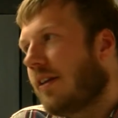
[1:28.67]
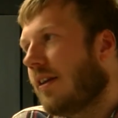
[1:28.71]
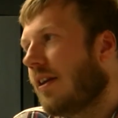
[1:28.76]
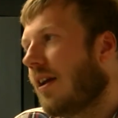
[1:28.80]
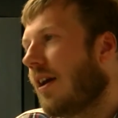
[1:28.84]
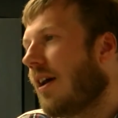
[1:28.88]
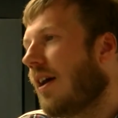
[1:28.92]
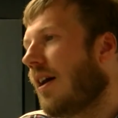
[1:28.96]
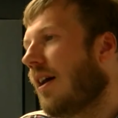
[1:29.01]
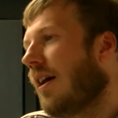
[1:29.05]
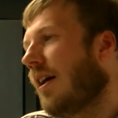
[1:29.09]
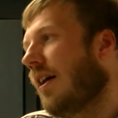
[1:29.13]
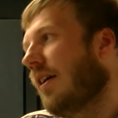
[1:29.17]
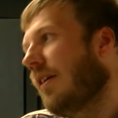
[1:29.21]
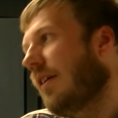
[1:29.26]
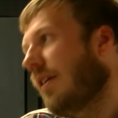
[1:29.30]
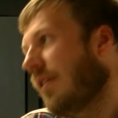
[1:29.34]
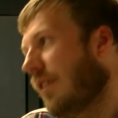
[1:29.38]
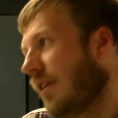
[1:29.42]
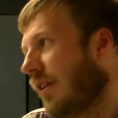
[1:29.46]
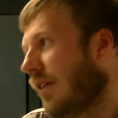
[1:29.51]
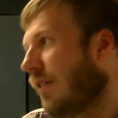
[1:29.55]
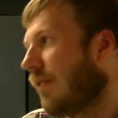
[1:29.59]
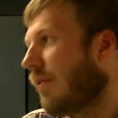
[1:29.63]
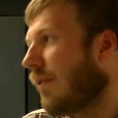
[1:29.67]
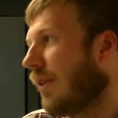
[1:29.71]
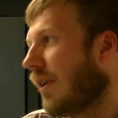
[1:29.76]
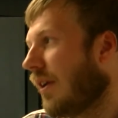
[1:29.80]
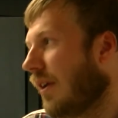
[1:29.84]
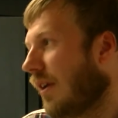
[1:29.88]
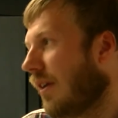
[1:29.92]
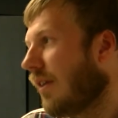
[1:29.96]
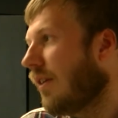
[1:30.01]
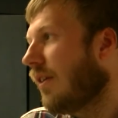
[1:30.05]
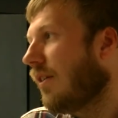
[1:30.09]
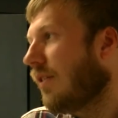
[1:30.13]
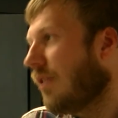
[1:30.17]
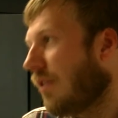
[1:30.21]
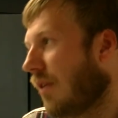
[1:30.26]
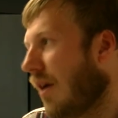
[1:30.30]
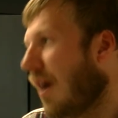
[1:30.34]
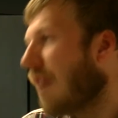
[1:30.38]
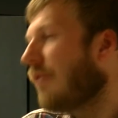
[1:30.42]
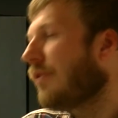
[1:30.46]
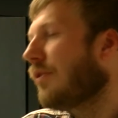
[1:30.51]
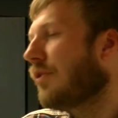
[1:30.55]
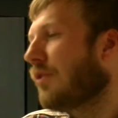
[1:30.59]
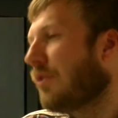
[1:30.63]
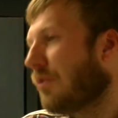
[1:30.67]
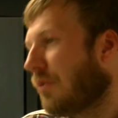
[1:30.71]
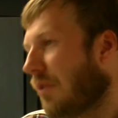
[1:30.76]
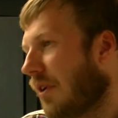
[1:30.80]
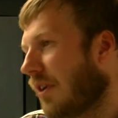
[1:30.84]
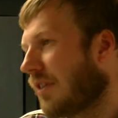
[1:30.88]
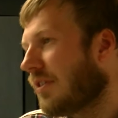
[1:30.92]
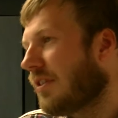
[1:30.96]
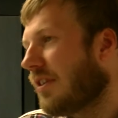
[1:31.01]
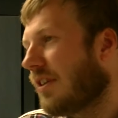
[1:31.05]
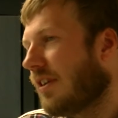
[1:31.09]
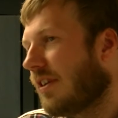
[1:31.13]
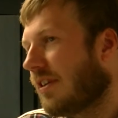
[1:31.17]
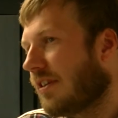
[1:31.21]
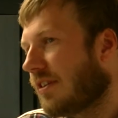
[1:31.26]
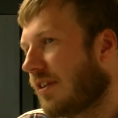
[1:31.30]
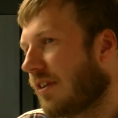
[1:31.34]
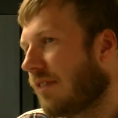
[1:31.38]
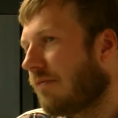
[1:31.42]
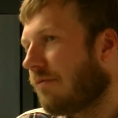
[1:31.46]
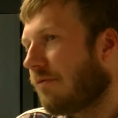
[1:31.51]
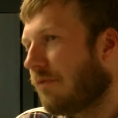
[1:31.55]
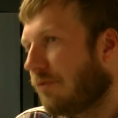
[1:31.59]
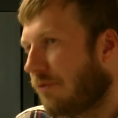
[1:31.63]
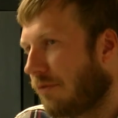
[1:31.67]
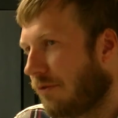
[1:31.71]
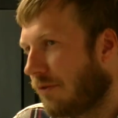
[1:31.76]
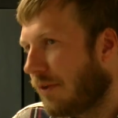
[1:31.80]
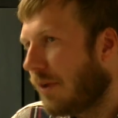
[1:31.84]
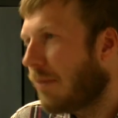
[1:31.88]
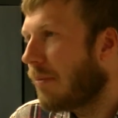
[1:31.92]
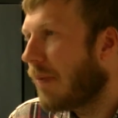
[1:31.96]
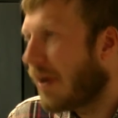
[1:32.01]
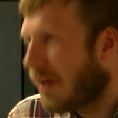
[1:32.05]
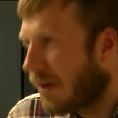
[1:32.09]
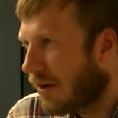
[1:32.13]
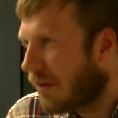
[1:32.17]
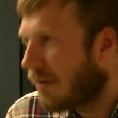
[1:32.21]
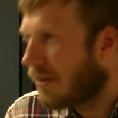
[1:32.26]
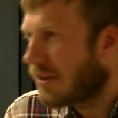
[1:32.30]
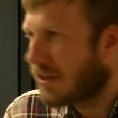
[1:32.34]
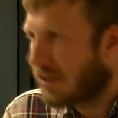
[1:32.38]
Yeah, I think you have to, as a filmmaker,